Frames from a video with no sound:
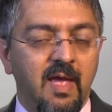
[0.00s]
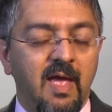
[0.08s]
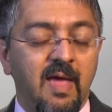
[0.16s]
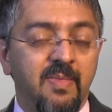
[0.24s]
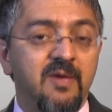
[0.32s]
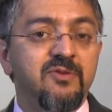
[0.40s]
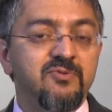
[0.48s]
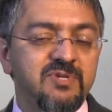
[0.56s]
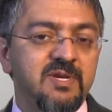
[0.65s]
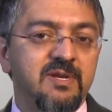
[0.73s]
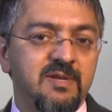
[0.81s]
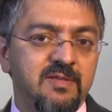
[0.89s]
and they're
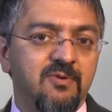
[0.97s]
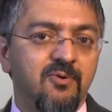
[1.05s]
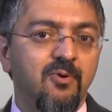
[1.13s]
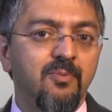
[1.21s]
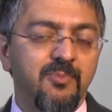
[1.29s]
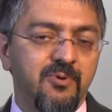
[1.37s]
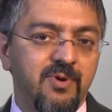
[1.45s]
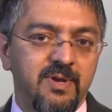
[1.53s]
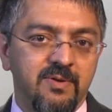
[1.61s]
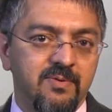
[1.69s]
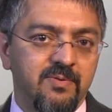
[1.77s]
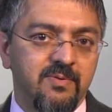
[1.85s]
using another
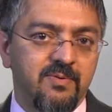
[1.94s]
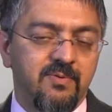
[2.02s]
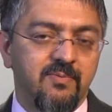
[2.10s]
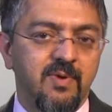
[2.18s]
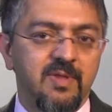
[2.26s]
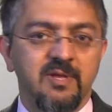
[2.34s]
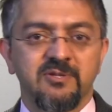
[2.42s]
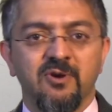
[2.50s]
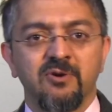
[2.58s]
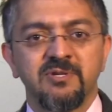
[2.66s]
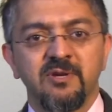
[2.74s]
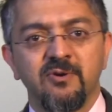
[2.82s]
opioid, whether it's
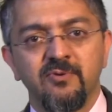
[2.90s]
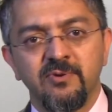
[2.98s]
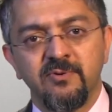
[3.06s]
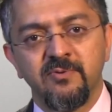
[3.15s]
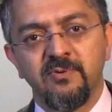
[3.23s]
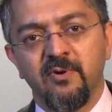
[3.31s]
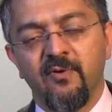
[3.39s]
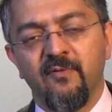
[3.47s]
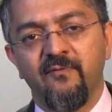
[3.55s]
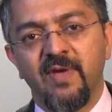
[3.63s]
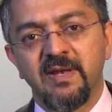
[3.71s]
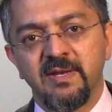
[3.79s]
oxycodone or
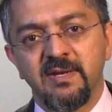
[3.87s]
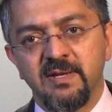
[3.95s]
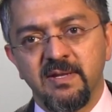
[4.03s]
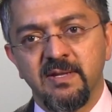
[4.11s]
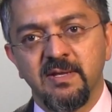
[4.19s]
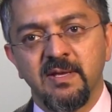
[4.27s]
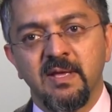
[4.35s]
fentanyl,